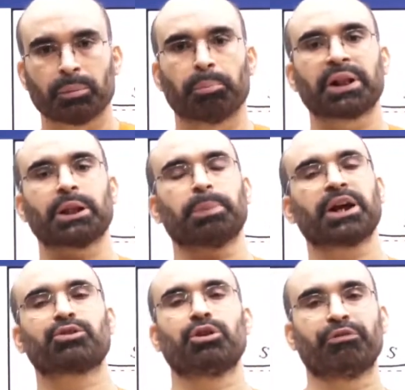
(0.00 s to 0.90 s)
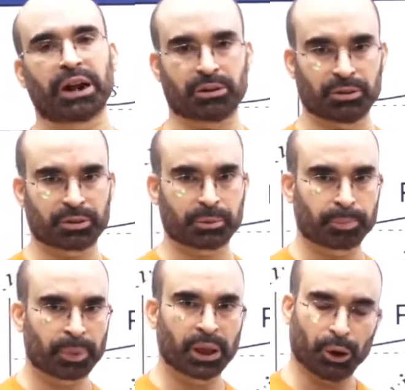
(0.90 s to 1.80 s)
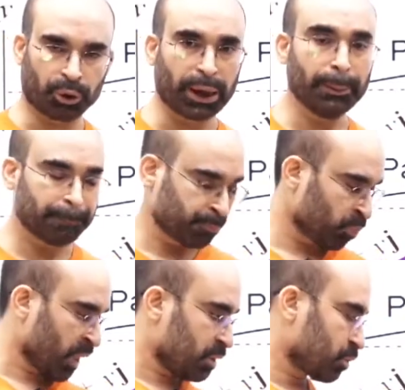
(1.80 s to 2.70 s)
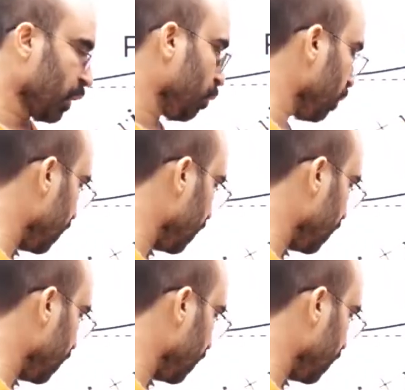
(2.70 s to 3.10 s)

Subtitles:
multiplication of vectors. Okay, so